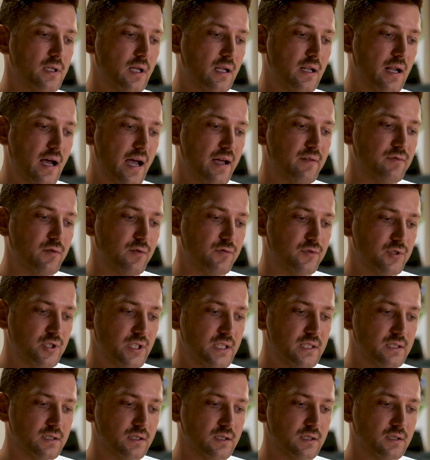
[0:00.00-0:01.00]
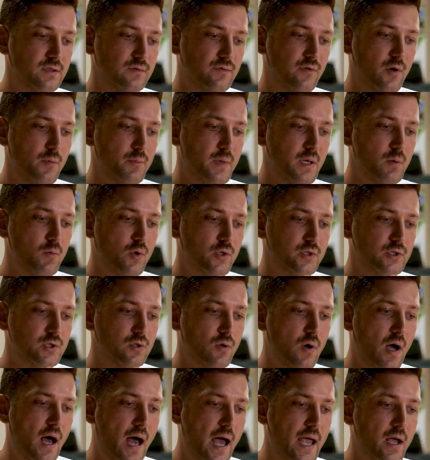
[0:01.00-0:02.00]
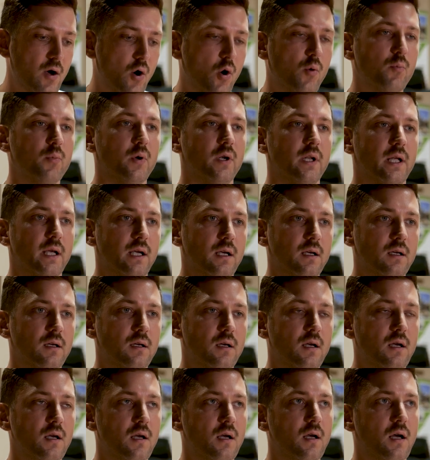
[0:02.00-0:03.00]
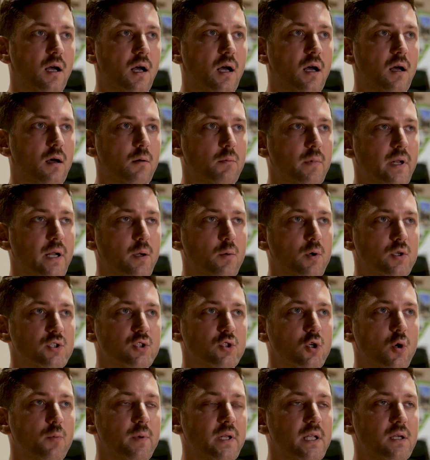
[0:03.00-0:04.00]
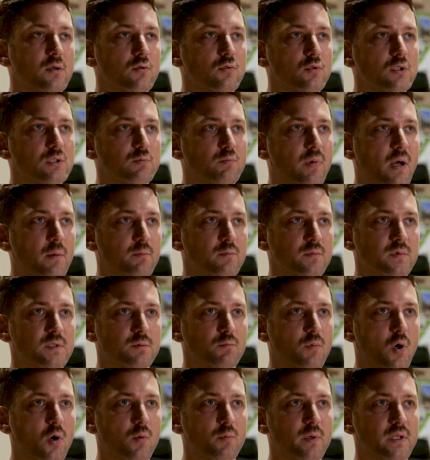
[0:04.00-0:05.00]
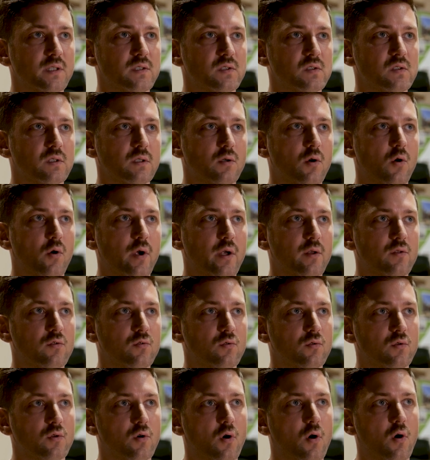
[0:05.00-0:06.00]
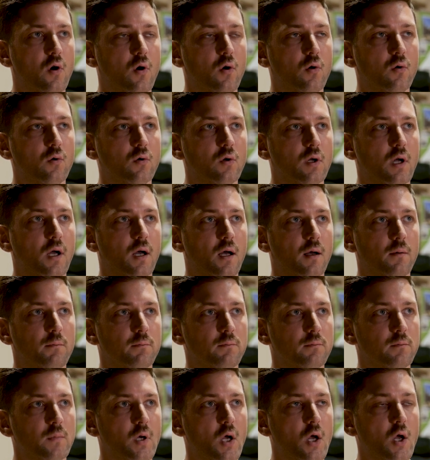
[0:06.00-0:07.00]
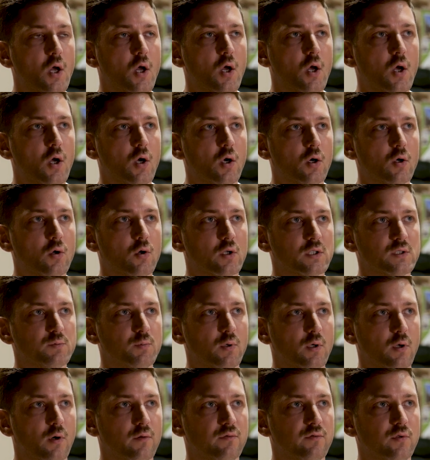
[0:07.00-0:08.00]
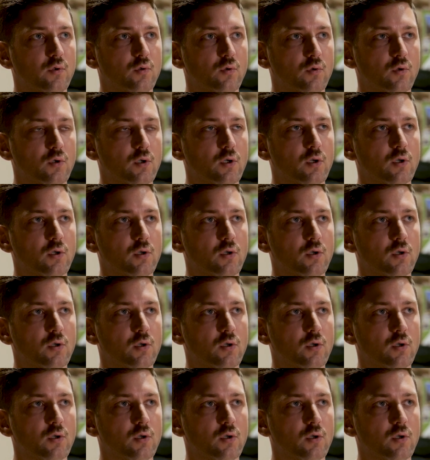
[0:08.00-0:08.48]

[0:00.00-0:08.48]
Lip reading: the life of Jesus for me was so eye-opening, and there were so many goosebumps moments going through the whole Gospel of Luke,